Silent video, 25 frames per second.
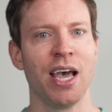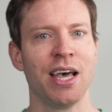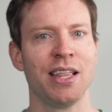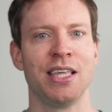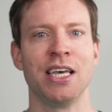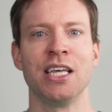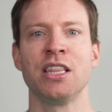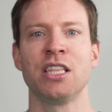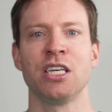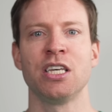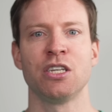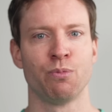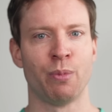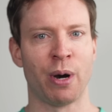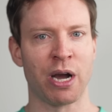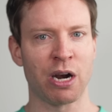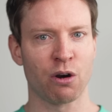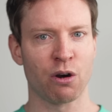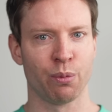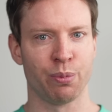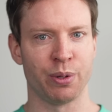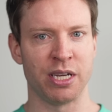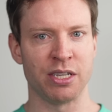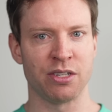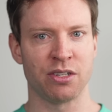Then there's
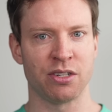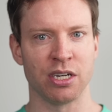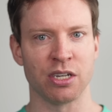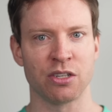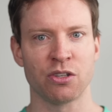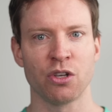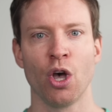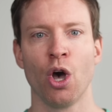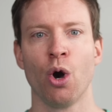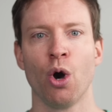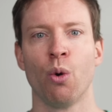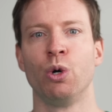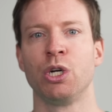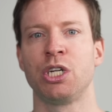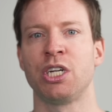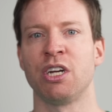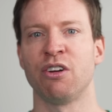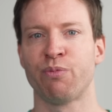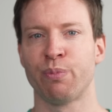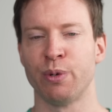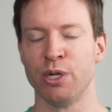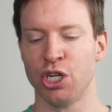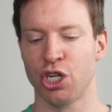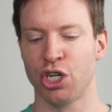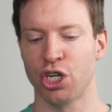microplastics, which
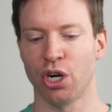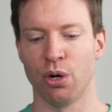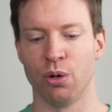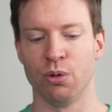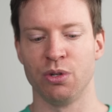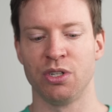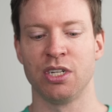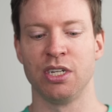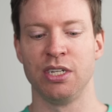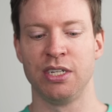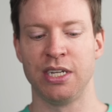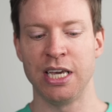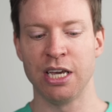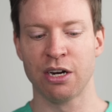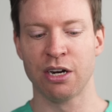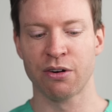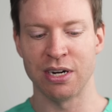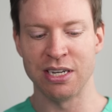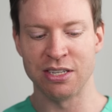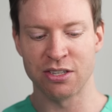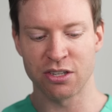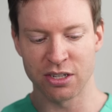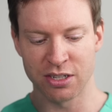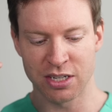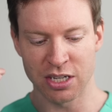have been shown to
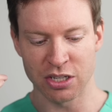decrease